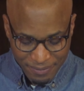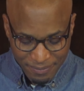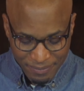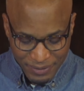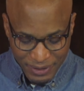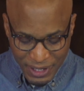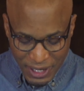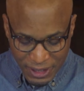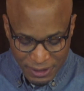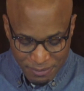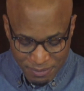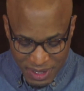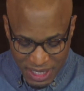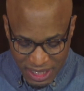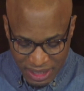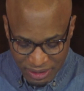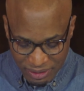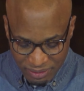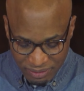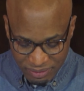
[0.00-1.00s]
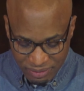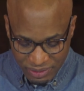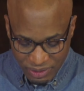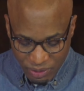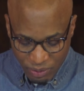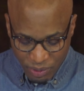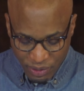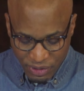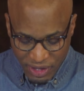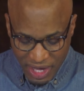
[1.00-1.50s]
Young men
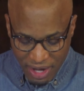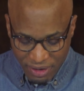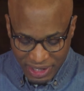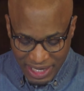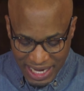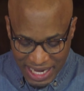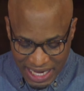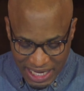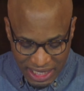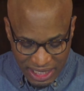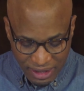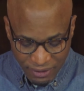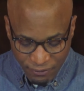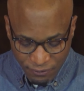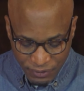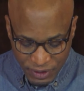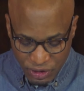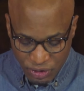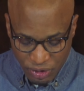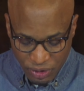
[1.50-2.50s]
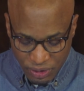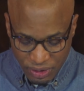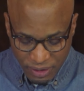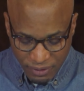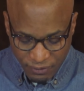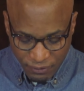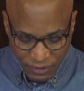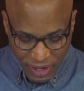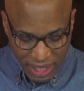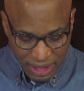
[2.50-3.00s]
without any physical
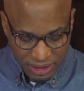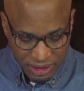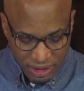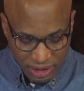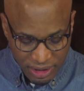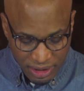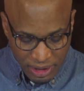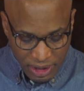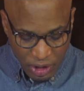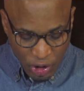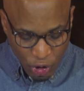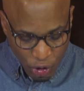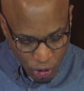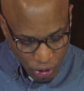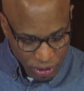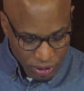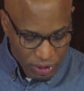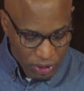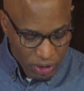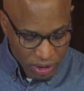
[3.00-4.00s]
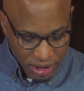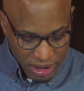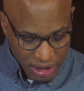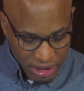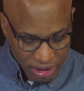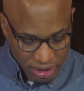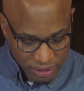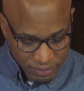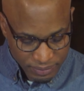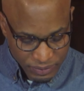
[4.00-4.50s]
defect,
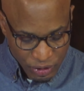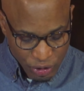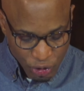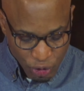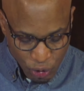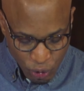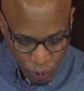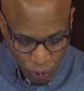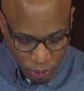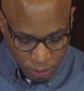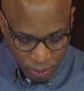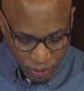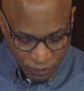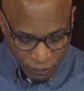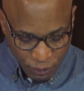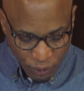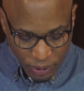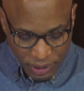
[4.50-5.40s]
good-looking, suitable for